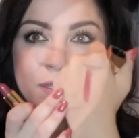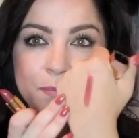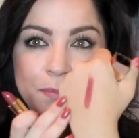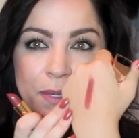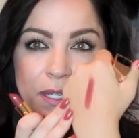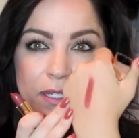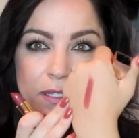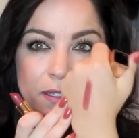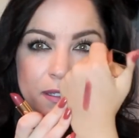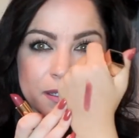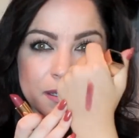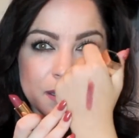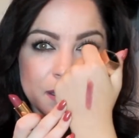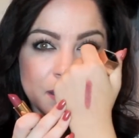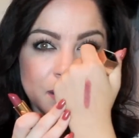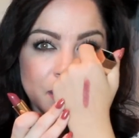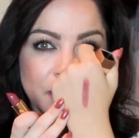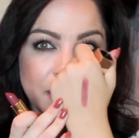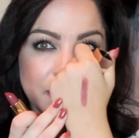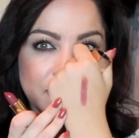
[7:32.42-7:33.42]
But
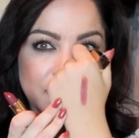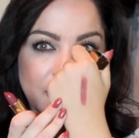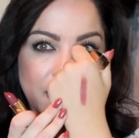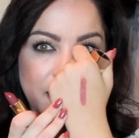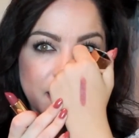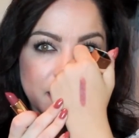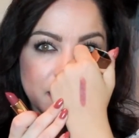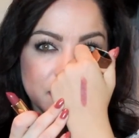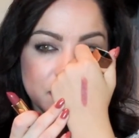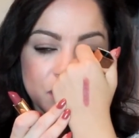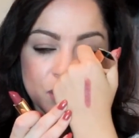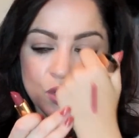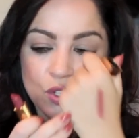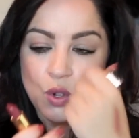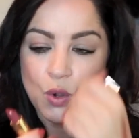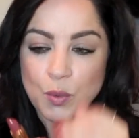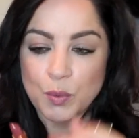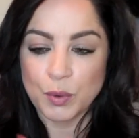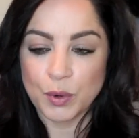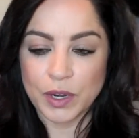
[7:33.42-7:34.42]
look at that. It's
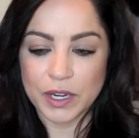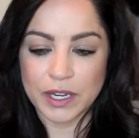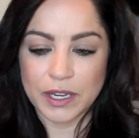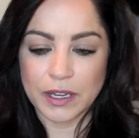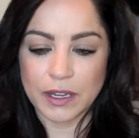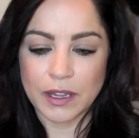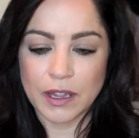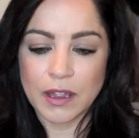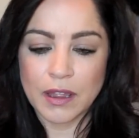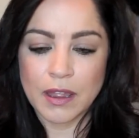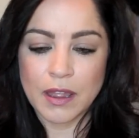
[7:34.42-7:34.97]
so pretty.